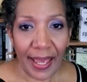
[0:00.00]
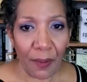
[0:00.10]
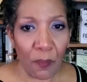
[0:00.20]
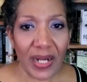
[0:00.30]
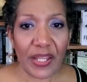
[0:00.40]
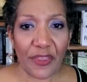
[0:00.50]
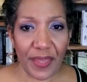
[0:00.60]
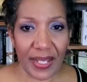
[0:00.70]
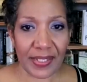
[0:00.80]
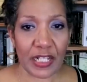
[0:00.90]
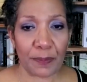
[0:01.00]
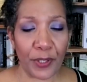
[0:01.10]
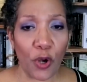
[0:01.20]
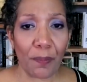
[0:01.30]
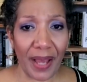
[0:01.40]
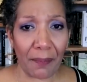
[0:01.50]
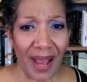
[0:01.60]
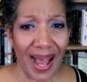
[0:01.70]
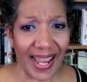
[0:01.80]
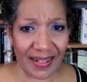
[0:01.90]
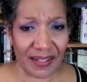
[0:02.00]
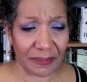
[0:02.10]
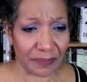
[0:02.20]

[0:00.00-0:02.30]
And one of the things that has blown my mind